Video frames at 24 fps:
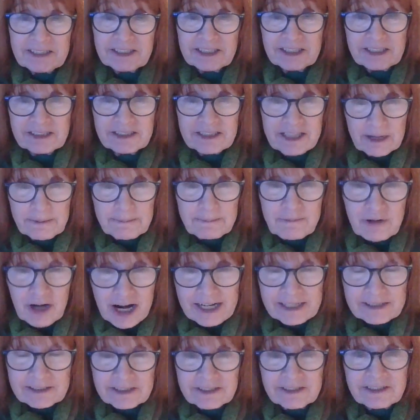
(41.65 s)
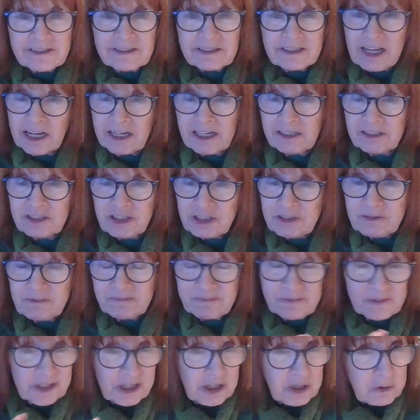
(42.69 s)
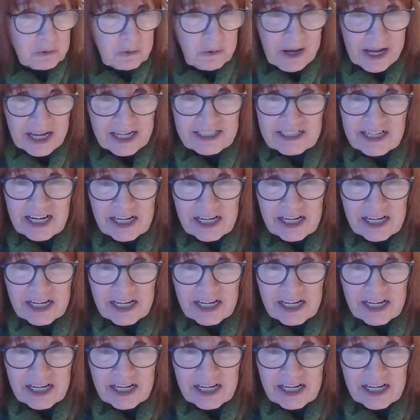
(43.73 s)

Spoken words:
in their practice and quite